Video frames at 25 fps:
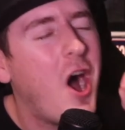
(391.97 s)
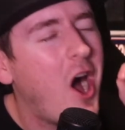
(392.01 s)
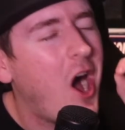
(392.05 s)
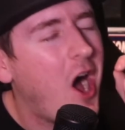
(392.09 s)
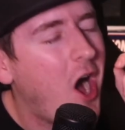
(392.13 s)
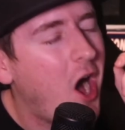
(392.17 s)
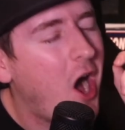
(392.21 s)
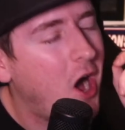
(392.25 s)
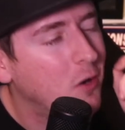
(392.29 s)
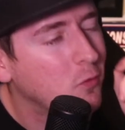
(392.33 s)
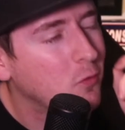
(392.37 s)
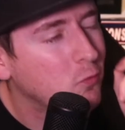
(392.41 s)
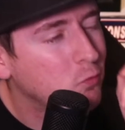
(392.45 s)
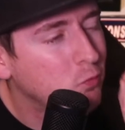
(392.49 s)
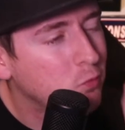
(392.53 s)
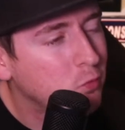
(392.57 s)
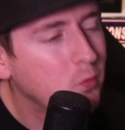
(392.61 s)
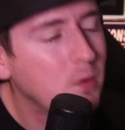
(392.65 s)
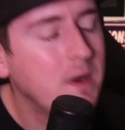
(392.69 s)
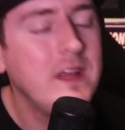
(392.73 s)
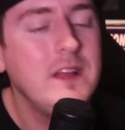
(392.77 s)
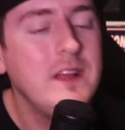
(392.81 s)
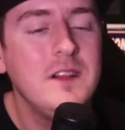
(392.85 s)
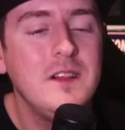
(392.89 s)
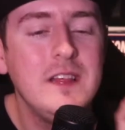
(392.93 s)
a
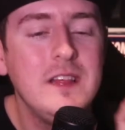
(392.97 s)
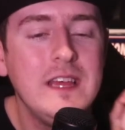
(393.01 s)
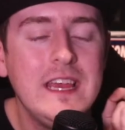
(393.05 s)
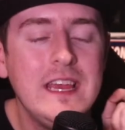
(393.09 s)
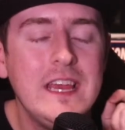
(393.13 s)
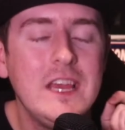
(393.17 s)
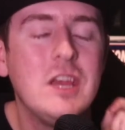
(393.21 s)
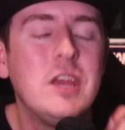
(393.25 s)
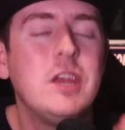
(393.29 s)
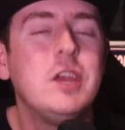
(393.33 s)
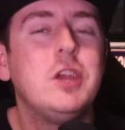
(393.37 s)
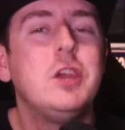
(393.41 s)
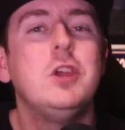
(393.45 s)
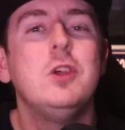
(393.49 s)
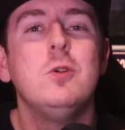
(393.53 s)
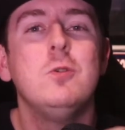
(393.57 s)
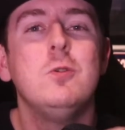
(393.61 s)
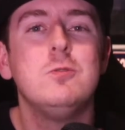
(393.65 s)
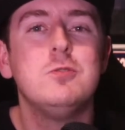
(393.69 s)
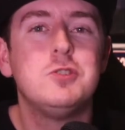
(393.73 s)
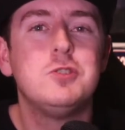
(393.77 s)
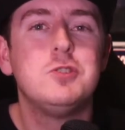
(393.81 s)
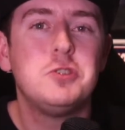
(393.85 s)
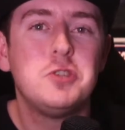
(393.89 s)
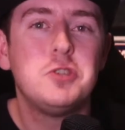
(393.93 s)
really
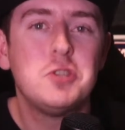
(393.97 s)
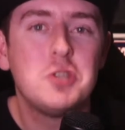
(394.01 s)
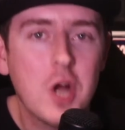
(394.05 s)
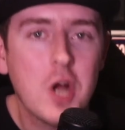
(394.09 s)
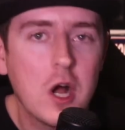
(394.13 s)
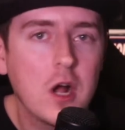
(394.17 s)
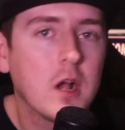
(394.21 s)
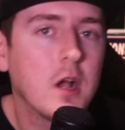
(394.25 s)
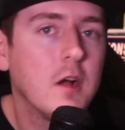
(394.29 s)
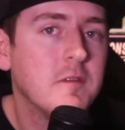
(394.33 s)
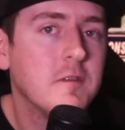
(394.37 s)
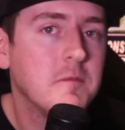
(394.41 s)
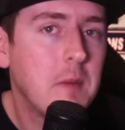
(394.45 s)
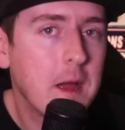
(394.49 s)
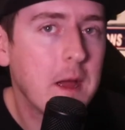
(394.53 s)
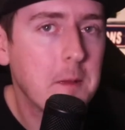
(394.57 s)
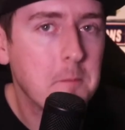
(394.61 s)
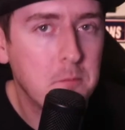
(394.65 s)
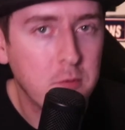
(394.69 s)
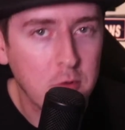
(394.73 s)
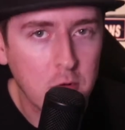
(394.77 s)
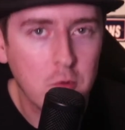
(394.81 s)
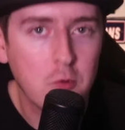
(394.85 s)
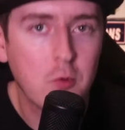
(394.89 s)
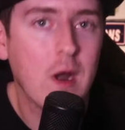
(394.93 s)
huge chunk of my
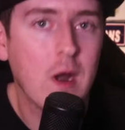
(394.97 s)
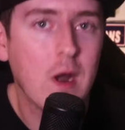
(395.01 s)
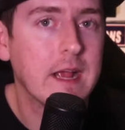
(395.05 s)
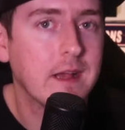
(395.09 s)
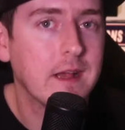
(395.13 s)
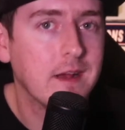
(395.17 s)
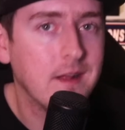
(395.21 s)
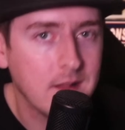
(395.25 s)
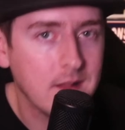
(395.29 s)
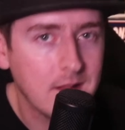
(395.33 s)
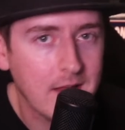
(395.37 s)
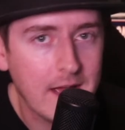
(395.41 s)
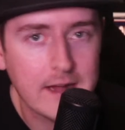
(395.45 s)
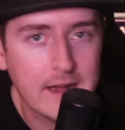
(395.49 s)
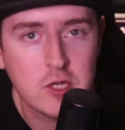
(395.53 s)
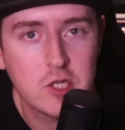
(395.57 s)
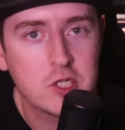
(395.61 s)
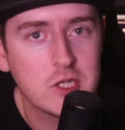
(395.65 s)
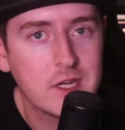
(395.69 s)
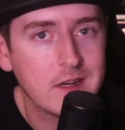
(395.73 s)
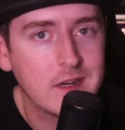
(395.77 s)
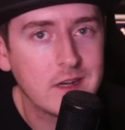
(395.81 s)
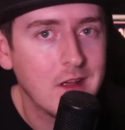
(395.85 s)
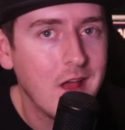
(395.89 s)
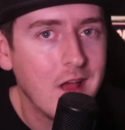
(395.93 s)
Blu-ray
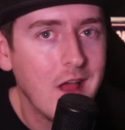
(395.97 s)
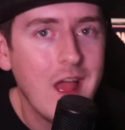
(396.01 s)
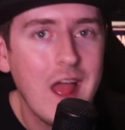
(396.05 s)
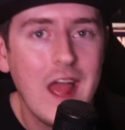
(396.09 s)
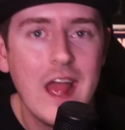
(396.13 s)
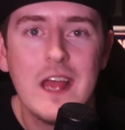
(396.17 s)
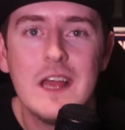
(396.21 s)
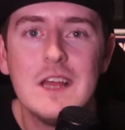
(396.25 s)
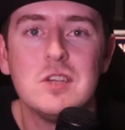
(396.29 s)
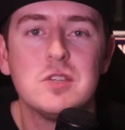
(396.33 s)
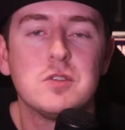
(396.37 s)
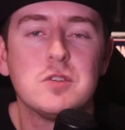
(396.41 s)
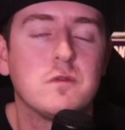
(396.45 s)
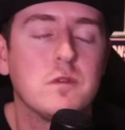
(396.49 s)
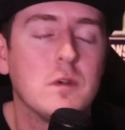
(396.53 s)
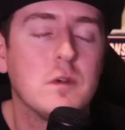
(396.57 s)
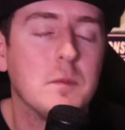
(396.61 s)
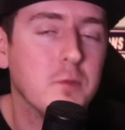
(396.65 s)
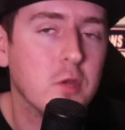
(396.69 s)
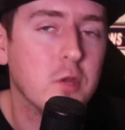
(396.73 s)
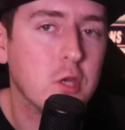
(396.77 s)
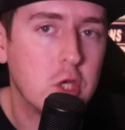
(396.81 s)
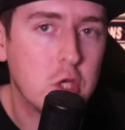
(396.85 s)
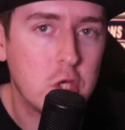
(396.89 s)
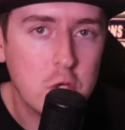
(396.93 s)
collection is from
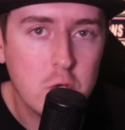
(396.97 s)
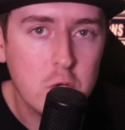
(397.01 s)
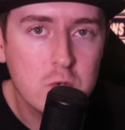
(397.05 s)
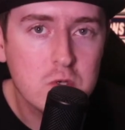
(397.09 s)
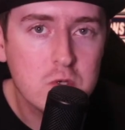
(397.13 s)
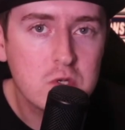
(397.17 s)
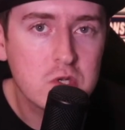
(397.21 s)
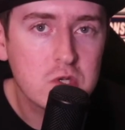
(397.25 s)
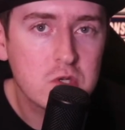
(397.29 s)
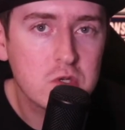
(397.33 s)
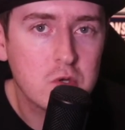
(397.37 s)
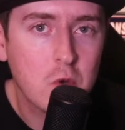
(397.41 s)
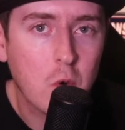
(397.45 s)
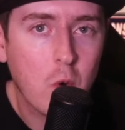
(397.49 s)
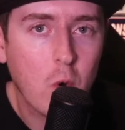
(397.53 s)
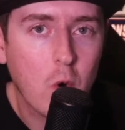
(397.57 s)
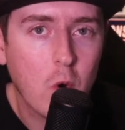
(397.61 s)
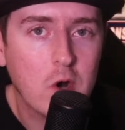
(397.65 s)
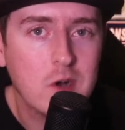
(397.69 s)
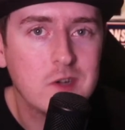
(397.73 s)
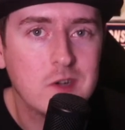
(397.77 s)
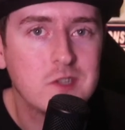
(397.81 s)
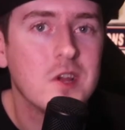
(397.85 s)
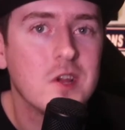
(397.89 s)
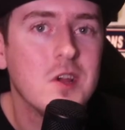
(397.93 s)
the used
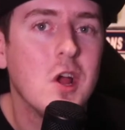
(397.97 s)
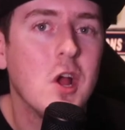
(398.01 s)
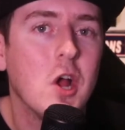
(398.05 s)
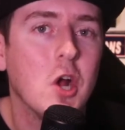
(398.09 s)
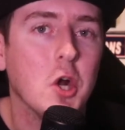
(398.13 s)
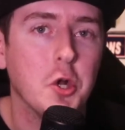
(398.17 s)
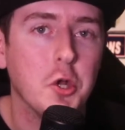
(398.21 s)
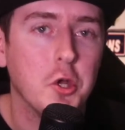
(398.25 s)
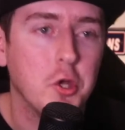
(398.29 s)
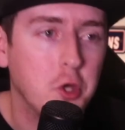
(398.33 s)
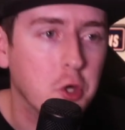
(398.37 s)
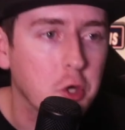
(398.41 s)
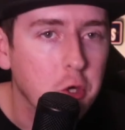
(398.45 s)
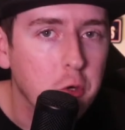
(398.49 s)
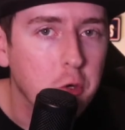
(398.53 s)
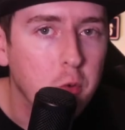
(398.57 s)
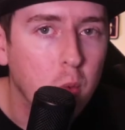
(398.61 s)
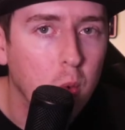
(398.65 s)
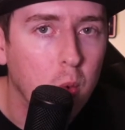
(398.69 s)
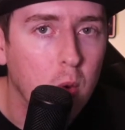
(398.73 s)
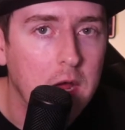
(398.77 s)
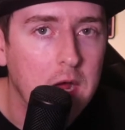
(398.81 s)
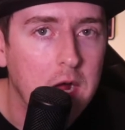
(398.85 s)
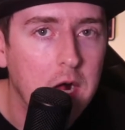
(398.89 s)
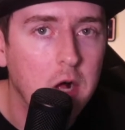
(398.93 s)
stores,
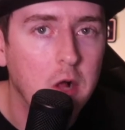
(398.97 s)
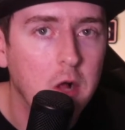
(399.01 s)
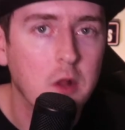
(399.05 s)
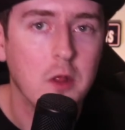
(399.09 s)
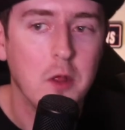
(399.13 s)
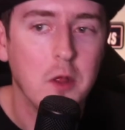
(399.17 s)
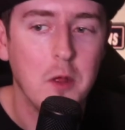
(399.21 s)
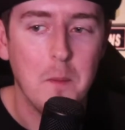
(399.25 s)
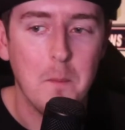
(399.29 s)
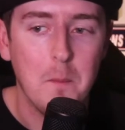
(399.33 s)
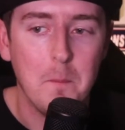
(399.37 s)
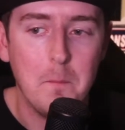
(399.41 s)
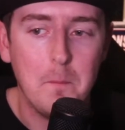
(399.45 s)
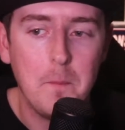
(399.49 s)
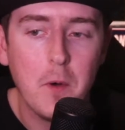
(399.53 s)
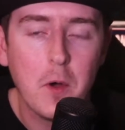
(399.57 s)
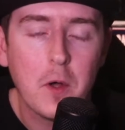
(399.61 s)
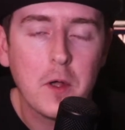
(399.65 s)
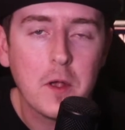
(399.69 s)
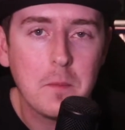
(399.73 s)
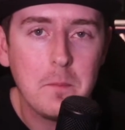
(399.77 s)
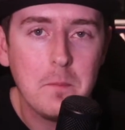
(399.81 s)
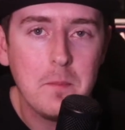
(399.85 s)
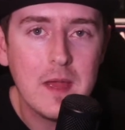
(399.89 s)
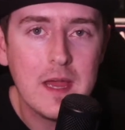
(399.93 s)
Goodwill,
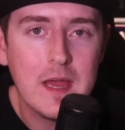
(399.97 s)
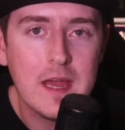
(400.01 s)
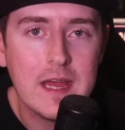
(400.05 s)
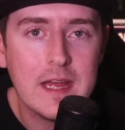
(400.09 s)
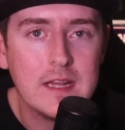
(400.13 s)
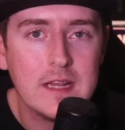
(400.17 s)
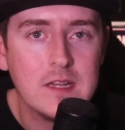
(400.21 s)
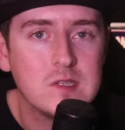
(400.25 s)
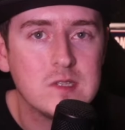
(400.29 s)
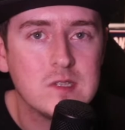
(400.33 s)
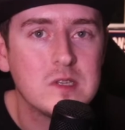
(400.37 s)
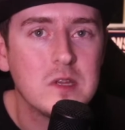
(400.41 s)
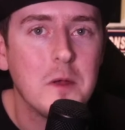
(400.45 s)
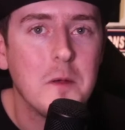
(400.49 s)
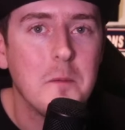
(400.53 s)
Bookmans,